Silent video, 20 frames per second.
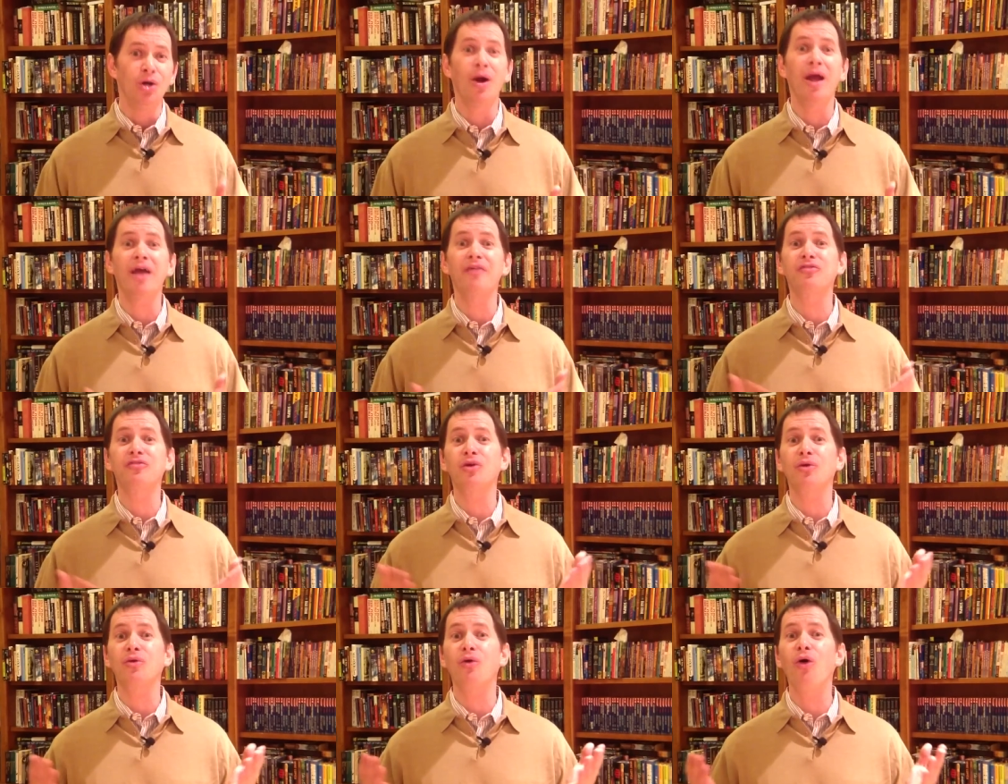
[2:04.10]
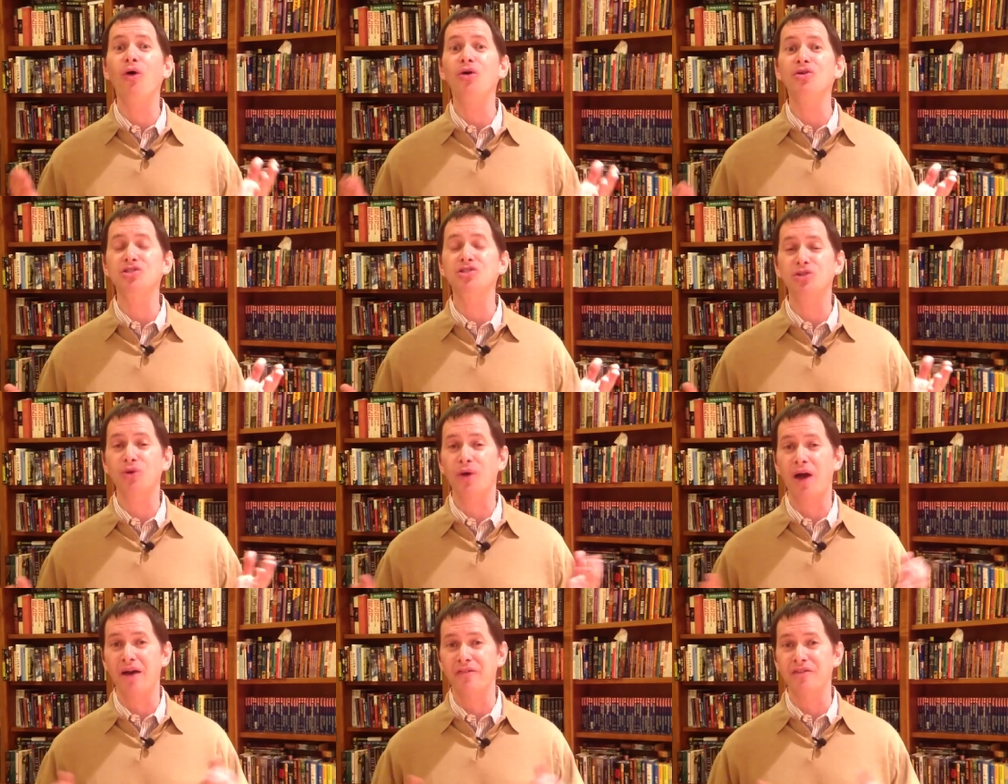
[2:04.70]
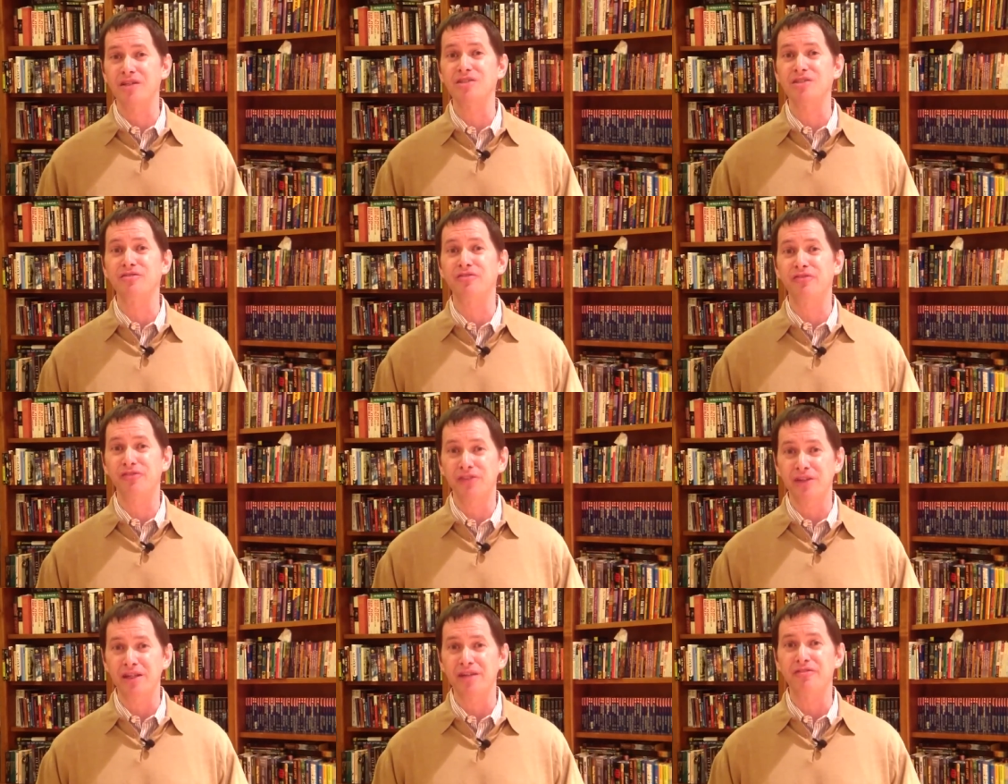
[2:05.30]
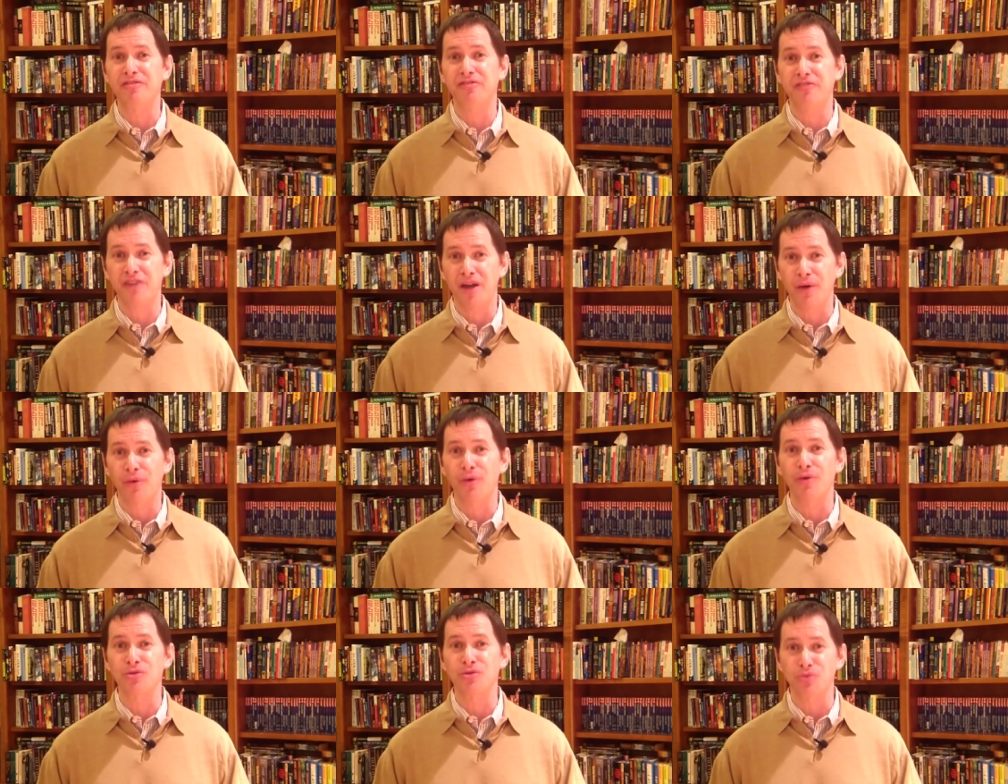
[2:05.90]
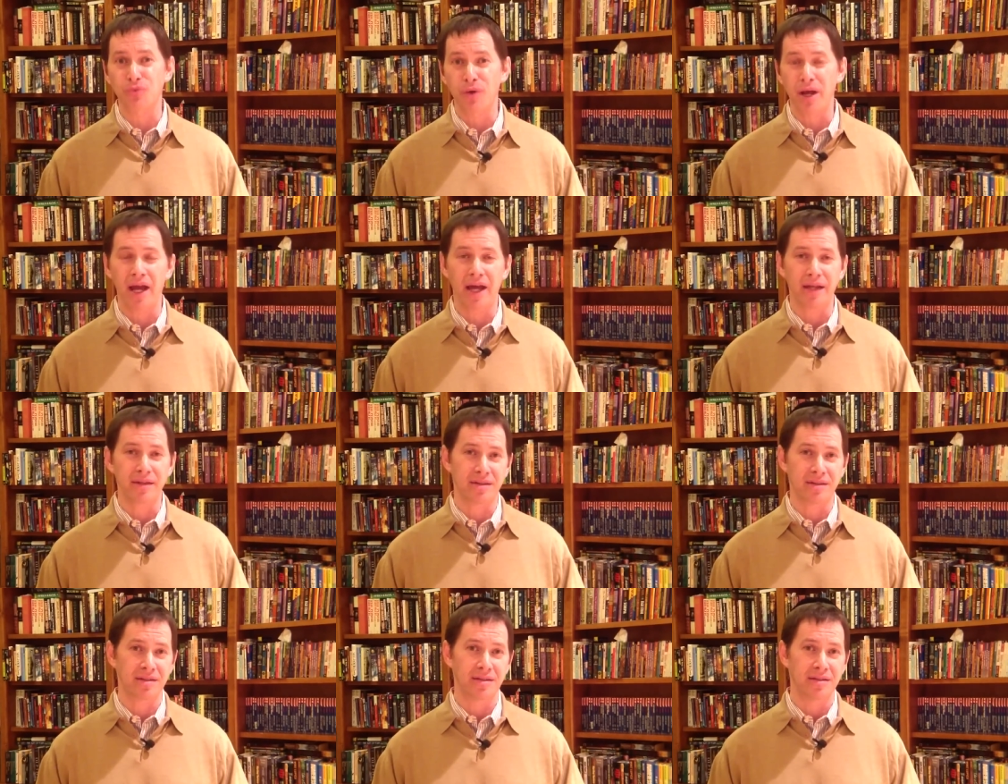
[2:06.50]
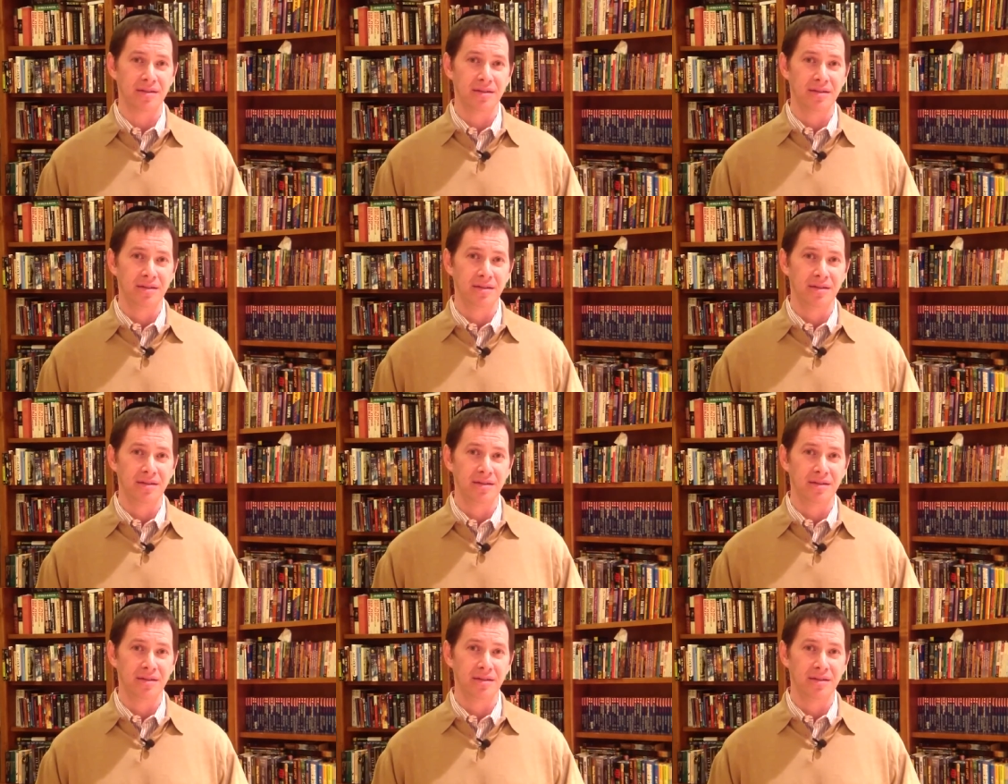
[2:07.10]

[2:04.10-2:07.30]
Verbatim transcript: after also having to flee Pharaoh's wrath.